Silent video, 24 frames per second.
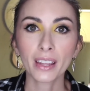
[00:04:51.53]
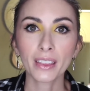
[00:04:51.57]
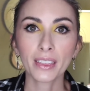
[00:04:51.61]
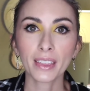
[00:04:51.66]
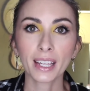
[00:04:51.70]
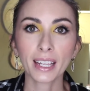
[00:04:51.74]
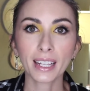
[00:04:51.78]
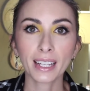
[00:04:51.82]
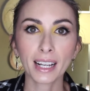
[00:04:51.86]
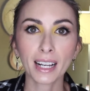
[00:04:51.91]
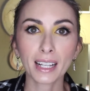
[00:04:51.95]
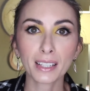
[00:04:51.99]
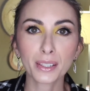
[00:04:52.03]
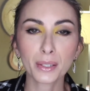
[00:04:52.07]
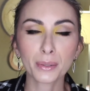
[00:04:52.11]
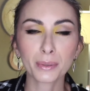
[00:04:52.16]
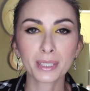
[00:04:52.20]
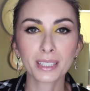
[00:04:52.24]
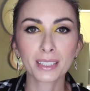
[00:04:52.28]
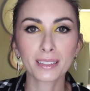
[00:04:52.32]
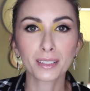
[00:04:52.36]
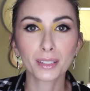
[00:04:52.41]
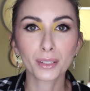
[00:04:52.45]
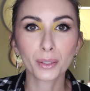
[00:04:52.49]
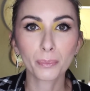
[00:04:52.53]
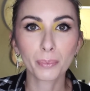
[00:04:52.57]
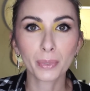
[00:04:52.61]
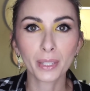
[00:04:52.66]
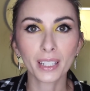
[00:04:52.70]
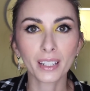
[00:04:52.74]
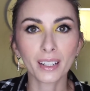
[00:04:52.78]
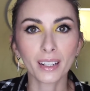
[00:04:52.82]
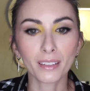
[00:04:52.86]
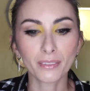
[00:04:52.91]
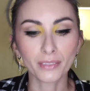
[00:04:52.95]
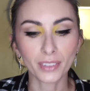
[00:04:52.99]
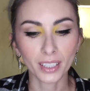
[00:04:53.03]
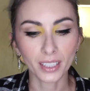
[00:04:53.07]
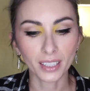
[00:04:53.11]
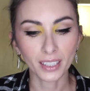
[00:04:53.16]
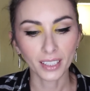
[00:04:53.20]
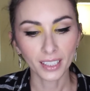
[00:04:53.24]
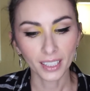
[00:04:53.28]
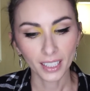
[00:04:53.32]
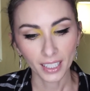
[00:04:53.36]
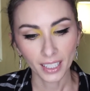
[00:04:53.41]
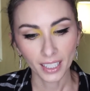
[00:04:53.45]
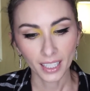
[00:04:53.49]
Thank God there was a little bit
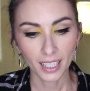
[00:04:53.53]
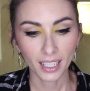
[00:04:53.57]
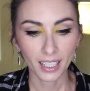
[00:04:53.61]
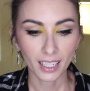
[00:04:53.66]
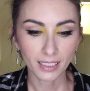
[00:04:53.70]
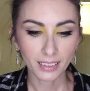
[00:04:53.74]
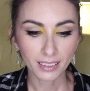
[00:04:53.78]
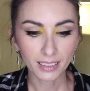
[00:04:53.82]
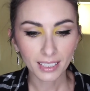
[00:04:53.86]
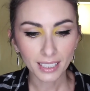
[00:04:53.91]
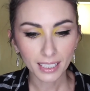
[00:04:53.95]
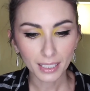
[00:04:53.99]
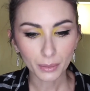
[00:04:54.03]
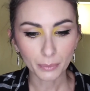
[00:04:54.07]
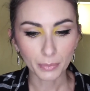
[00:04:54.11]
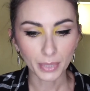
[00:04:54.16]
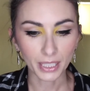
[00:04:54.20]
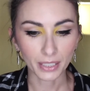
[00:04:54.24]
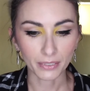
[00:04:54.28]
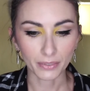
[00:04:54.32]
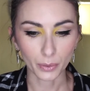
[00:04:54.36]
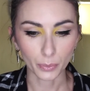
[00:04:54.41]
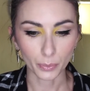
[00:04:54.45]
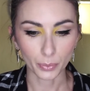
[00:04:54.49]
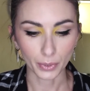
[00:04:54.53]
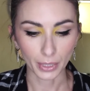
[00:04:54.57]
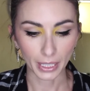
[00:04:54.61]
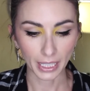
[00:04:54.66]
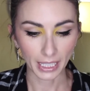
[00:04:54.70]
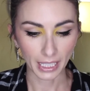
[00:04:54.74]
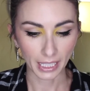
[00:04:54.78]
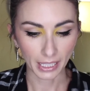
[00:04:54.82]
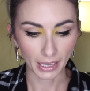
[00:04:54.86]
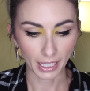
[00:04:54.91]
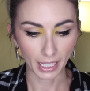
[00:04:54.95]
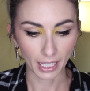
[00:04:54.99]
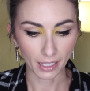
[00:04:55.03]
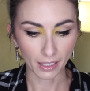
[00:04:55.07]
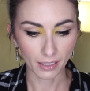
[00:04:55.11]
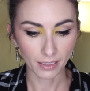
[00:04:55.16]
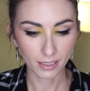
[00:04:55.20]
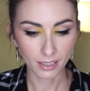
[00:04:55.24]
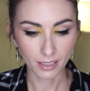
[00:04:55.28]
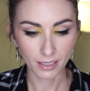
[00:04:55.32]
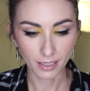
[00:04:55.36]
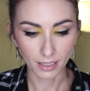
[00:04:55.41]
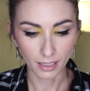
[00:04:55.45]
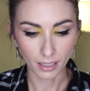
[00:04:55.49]
of a break
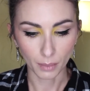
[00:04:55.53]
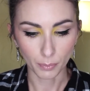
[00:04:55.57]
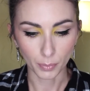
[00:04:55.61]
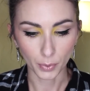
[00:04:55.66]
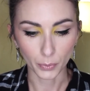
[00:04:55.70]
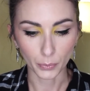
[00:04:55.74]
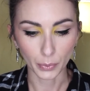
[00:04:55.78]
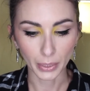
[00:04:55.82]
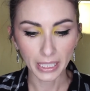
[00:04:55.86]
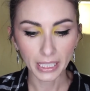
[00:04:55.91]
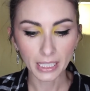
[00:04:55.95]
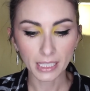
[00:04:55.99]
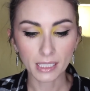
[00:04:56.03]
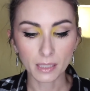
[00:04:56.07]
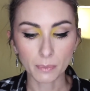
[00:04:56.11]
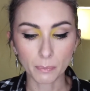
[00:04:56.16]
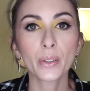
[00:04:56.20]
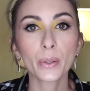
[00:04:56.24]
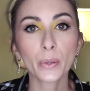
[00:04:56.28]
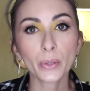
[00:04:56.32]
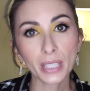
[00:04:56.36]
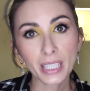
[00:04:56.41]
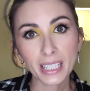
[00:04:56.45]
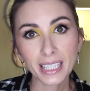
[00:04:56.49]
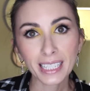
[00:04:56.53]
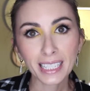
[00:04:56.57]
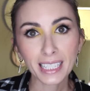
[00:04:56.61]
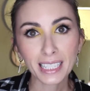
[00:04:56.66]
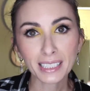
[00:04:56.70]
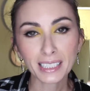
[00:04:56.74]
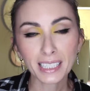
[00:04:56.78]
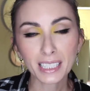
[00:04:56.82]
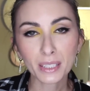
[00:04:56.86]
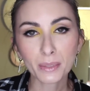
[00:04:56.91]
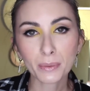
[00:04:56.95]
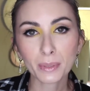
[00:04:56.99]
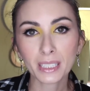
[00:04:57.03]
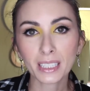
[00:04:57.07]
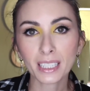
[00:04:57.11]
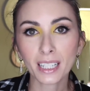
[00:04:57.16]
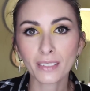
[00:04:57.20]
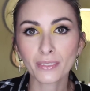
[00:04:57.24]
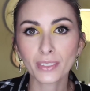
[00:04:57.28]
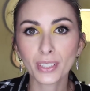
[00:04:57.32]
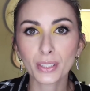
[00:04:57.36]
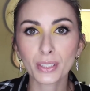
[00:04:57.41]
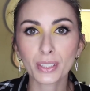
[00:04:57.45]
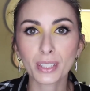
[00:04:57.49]
there, just a couple weeks. The only thing on this one that
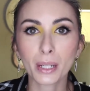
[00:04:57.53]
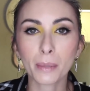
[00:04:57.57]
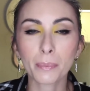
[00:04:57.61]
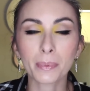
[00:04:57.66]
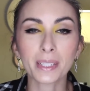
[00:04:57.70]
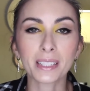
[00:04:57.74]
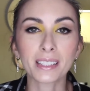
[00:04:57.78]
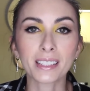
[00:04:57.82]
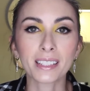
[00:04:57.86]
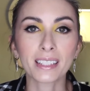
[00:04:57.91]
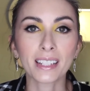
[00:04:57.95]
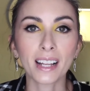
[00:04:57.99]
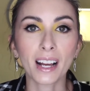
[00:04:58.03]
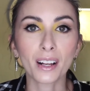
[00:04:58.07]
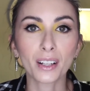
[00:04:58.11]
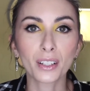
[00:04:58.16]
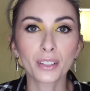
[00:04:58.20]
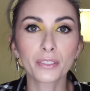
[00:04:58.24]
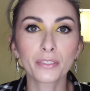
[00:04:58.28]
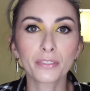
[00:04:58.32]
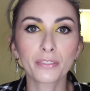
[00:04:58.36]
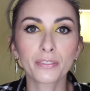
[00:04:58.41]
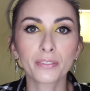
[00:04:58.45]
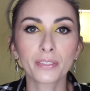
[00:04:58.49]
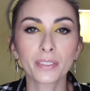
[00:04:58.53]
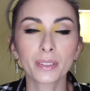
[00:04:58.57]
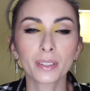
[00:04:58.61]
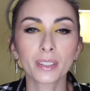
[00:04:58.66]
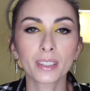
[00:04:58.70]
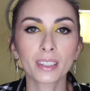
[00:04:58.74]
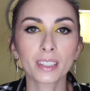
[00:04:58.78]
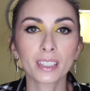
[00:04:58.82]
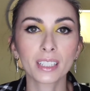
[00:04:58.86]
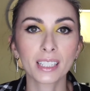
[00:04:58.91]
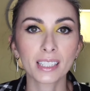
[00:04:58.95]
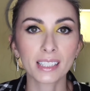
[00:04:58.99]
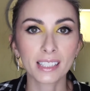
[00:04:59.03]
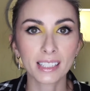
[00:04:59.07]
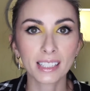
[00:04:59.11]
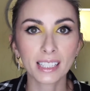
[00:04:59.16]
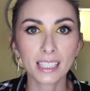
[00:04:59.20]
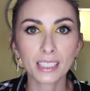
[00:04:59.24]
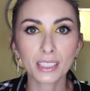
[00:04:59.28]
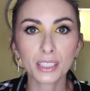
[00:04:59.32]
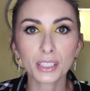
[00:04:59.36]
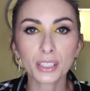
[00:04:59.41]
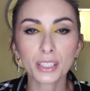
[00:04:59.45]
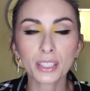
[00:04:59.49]
I've used up is an e.l.f.
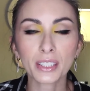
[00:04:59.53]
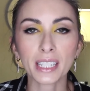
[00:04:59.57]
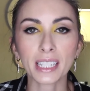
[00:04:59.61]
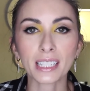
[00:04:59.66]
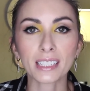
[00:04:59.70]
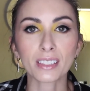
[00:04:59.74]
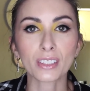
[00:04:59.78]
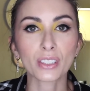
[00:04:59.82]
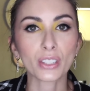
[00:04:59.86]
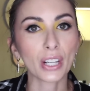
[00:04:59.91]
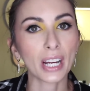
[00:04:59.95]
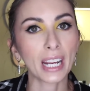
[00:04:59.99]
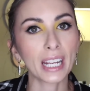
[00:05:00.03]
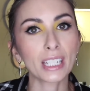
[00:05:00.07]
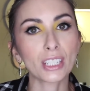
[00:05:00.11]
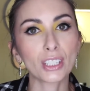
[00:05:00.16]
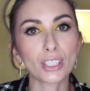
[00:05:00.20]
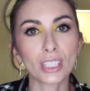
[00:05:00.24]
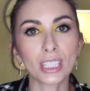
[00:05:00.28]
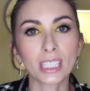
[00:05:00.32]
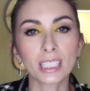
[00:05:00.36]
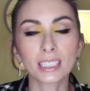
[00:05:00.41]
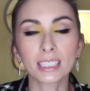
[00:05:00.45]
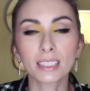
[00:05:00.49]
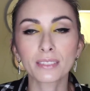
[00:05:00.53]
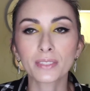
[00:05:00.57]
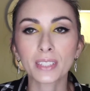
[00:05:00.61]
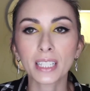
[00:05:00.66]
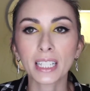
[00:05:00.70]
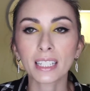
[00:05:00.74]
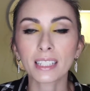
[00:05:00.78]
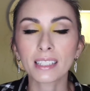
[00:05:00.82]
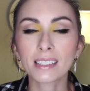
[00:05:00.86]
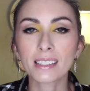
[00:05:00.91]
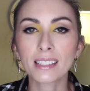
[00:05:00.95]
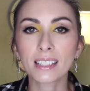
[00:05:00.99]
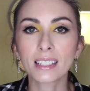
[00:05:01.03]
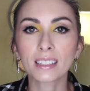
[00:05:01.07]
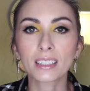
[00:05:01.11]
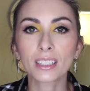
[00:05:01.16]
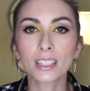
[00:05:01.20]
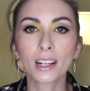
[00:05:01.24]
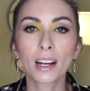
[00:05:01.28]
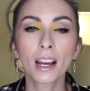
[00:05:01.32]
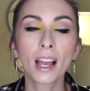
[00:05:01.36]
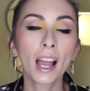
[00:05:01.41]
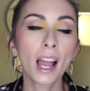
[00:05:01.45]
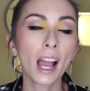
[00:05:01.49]
concealer. That's their HD Lifting
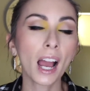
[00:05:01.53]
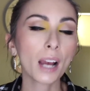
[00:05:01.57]
Concealer.